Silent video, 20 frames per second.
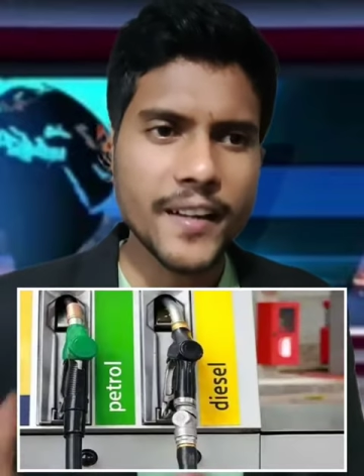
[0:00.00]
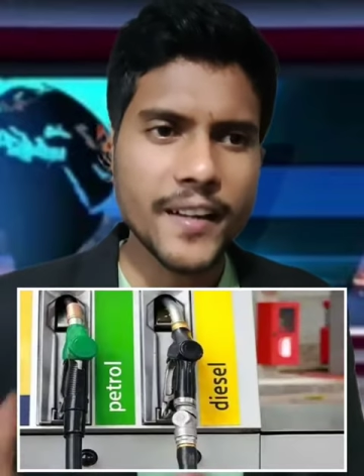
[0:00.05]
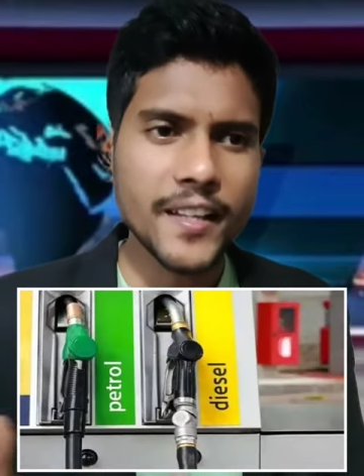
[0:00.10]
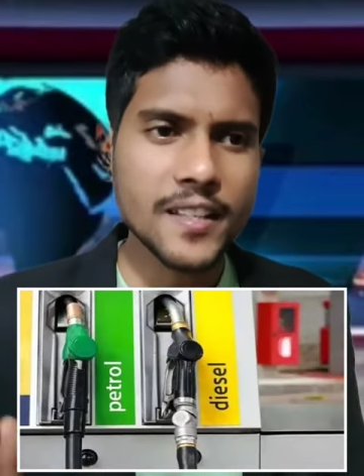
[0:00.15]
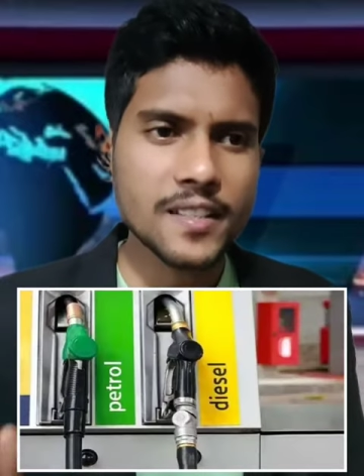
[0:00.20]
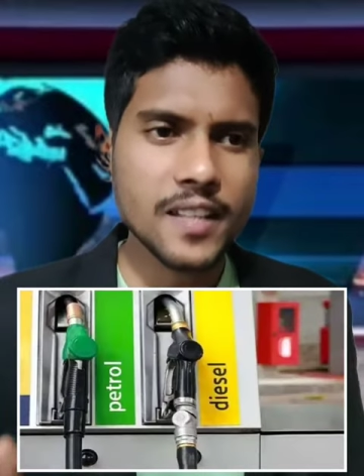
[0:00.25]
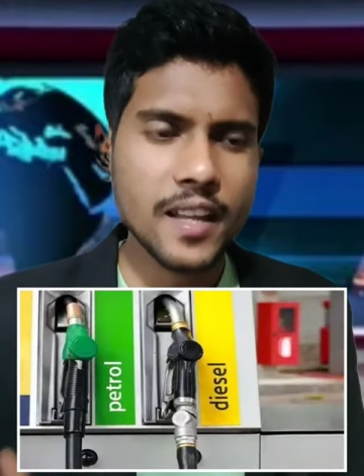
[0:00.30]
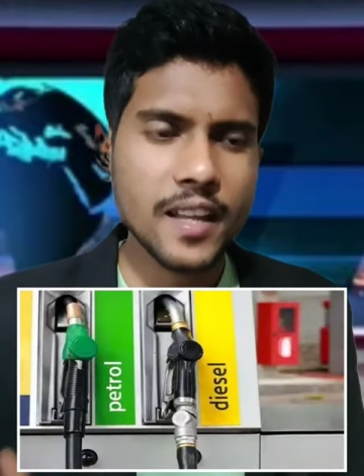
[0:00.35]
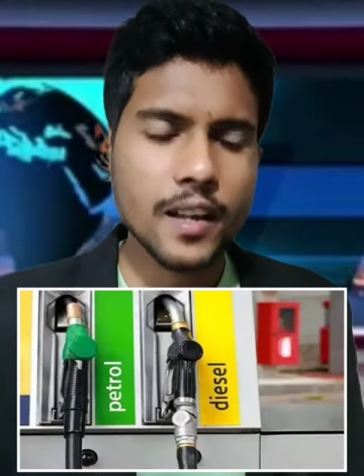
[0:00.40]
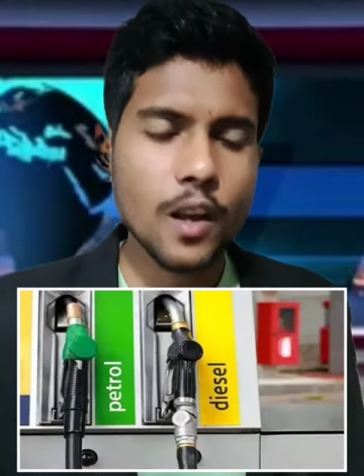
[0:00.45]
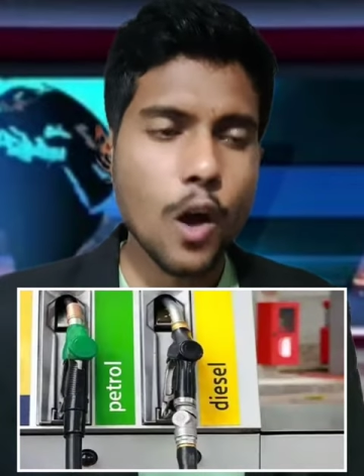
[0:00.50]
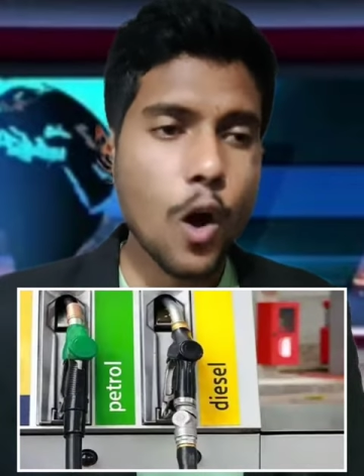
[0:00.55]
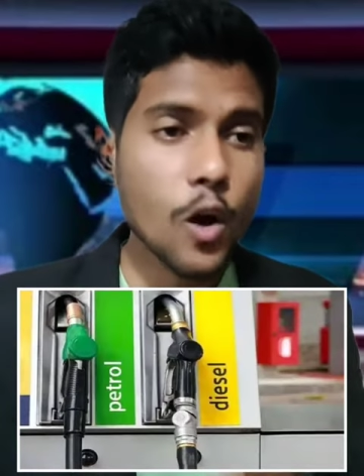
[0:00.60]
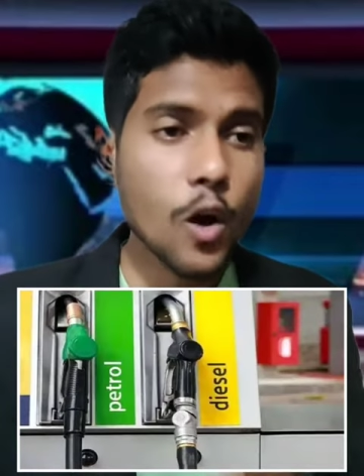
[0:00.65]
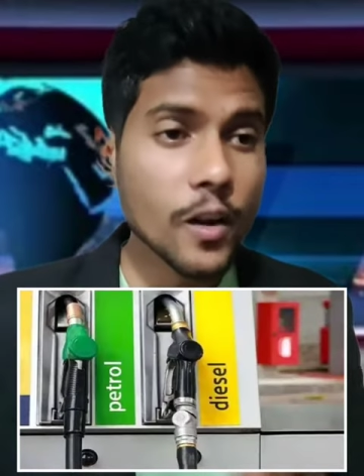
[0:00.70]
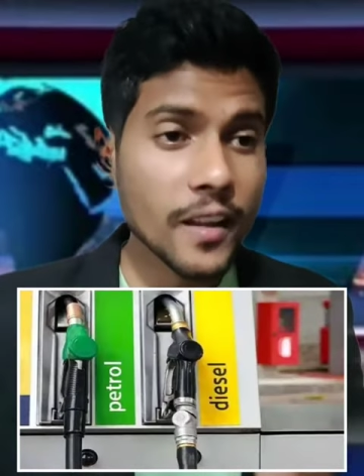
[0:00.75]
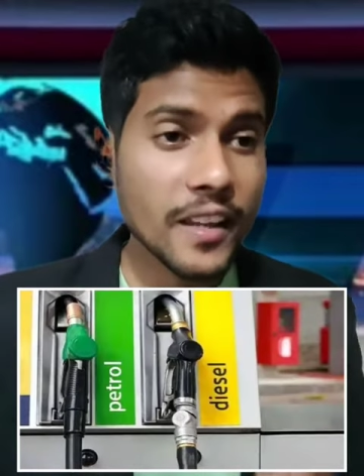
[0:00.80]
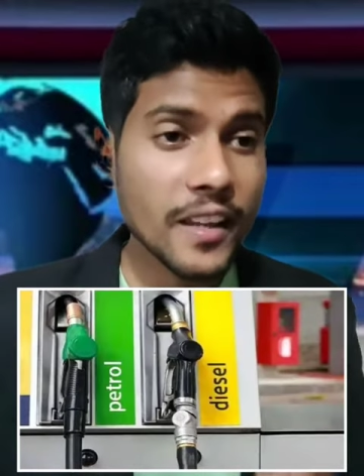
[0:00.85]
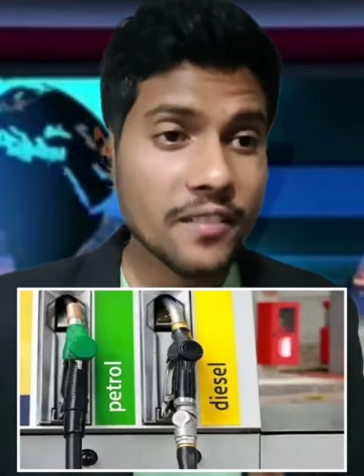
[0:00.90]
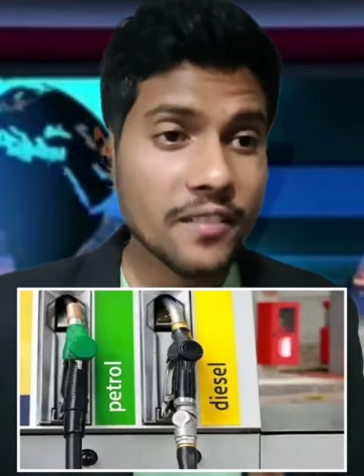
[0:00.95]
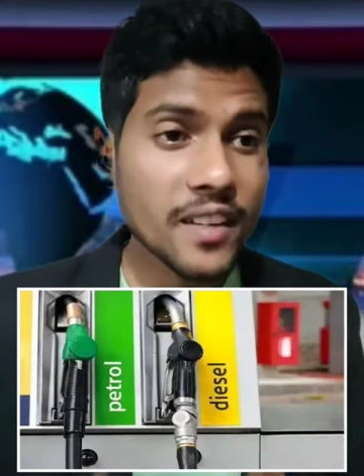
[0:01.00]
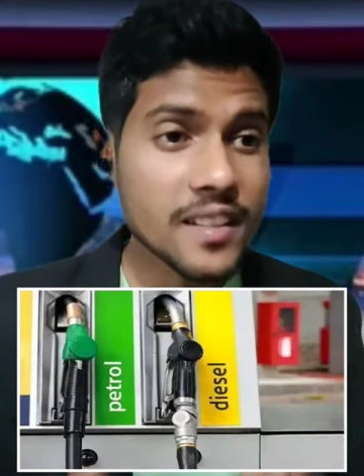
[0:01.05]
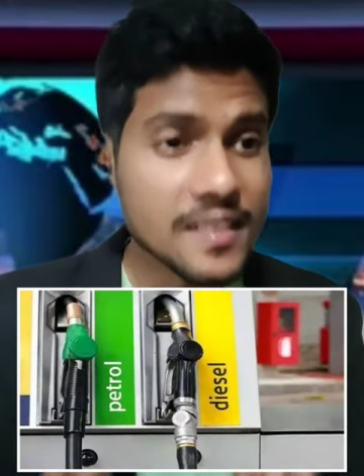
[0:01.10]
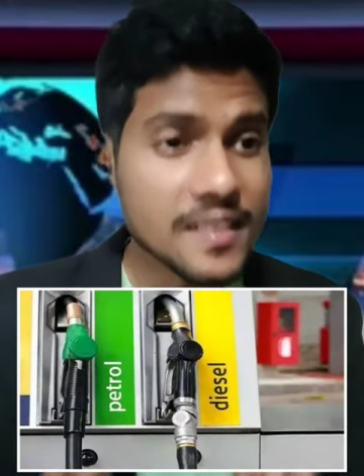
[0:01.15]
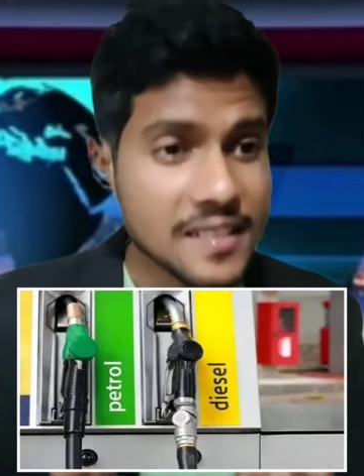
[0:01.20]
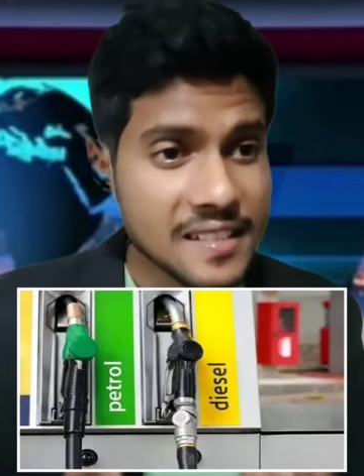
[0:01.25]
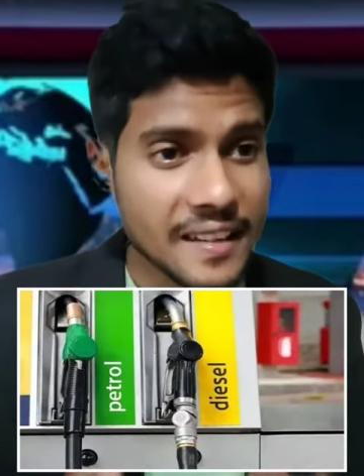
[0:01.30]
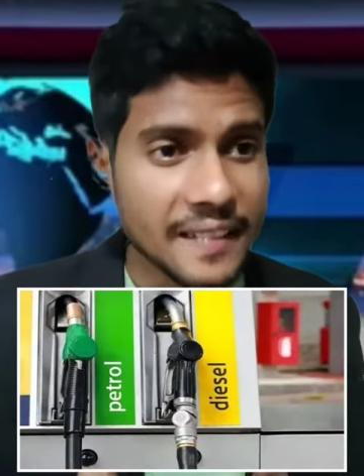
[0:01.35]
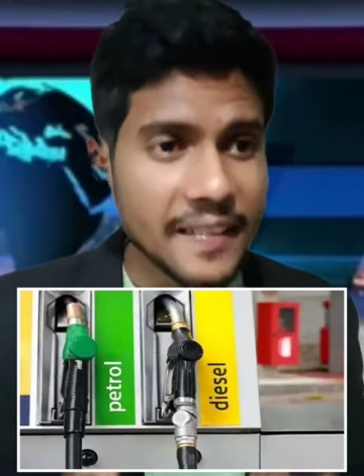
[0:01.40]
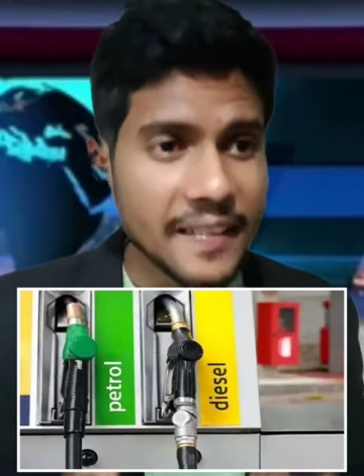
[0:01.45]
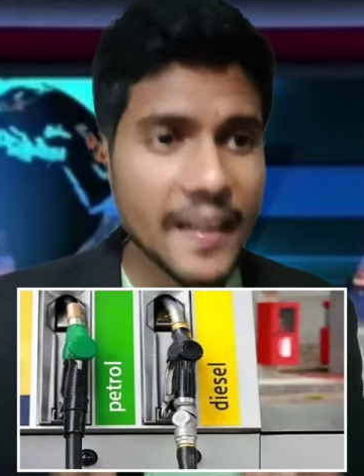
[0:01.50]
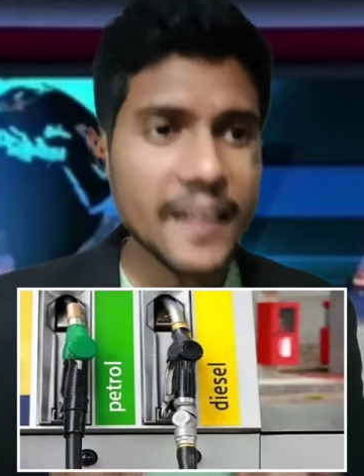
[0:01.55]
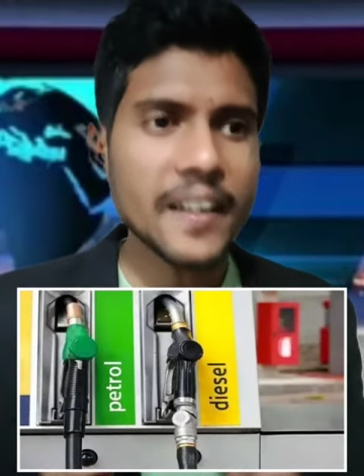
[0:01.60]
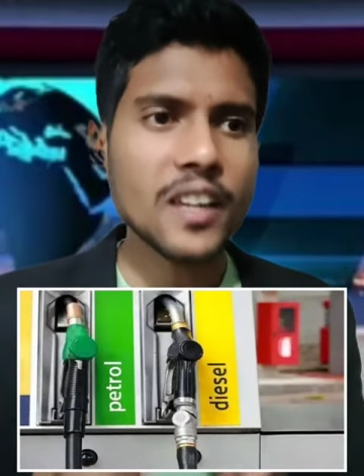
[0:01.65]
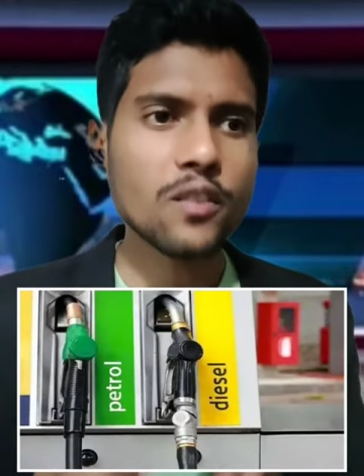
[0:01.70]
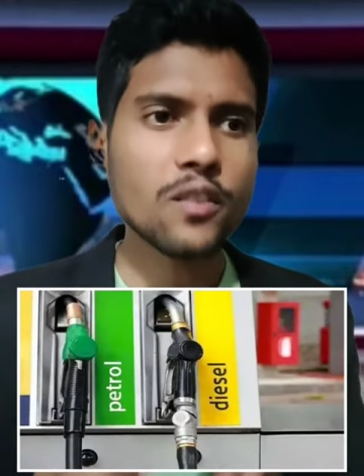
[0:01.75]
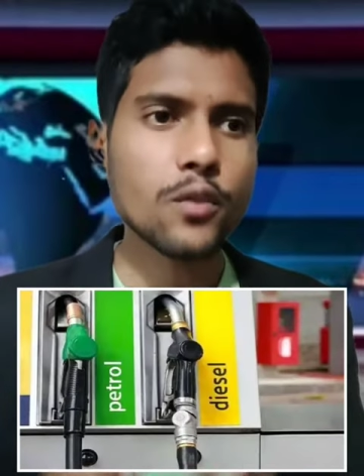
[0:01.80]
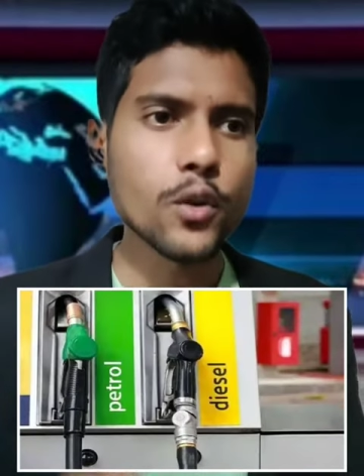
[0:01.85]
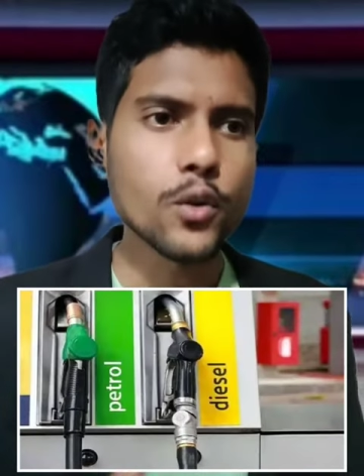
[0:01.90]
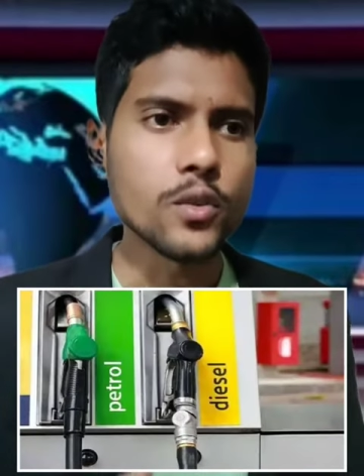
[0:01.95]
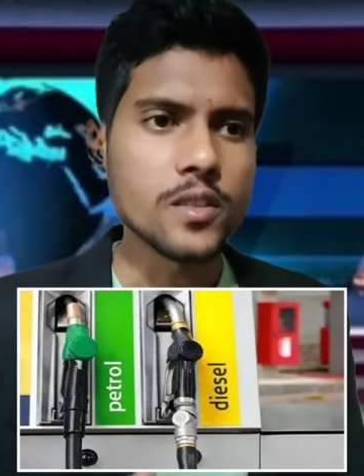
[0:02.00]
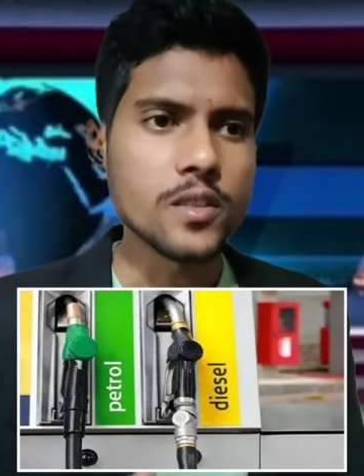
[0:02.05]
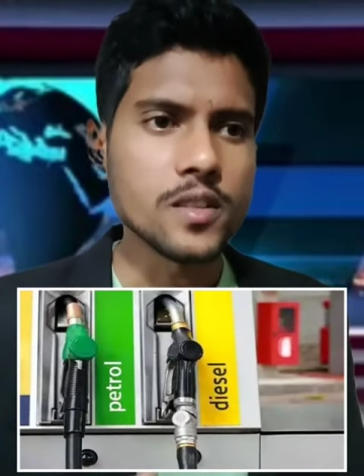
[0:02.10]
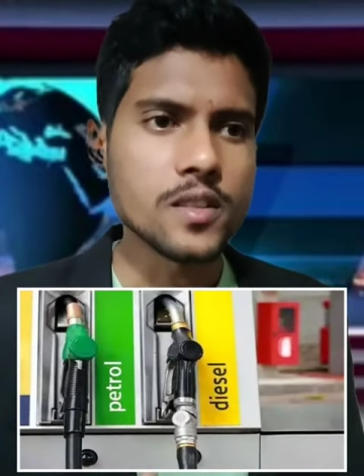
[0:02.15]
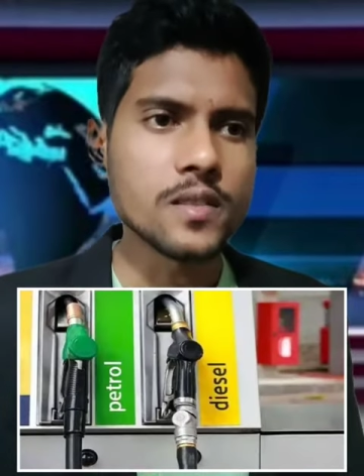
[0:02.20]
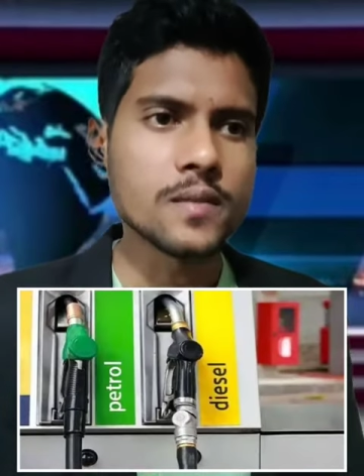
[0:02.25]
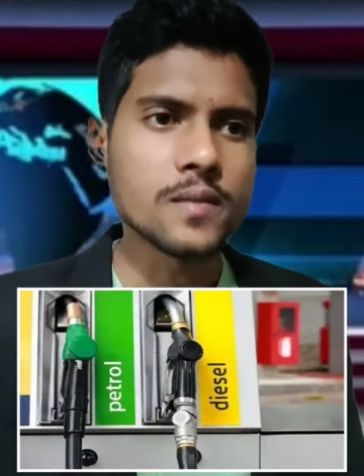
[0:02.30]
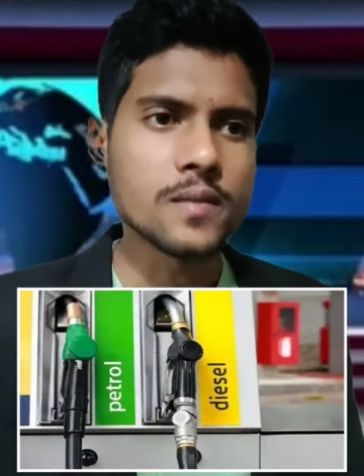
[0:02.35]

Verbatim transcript: diesel or even synthetic fuels.